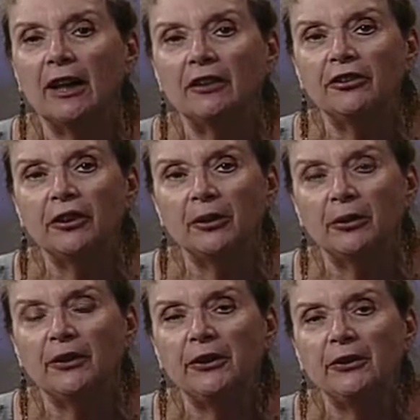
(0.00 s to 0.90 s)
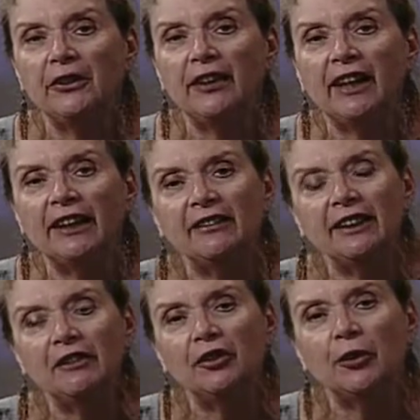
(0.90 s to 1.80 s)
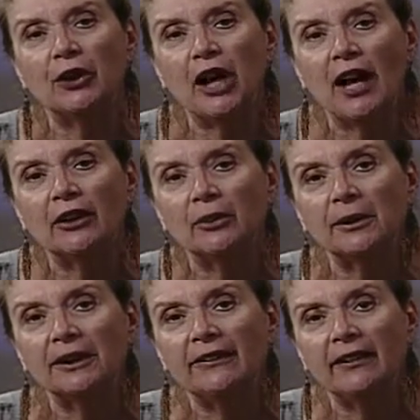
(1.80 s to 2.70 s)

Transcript: I'll share with you today to give you a concrete